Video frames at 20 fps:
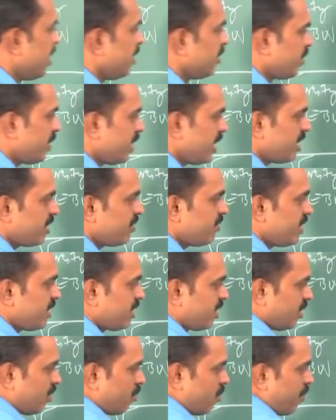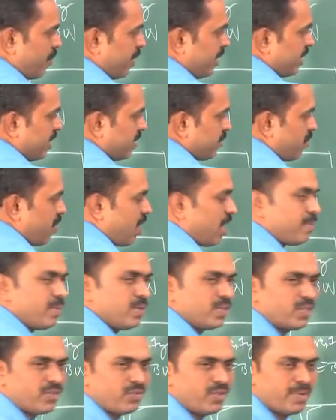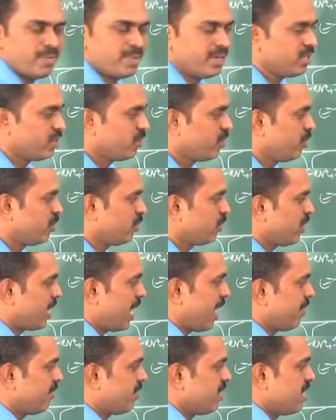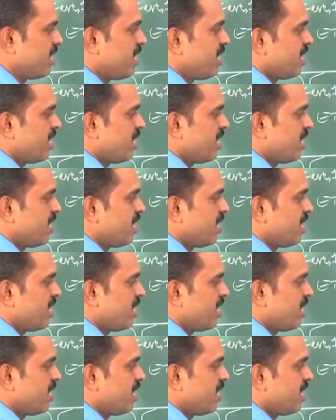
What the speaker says: So, in other words, the moment a small amount of vapor is going to have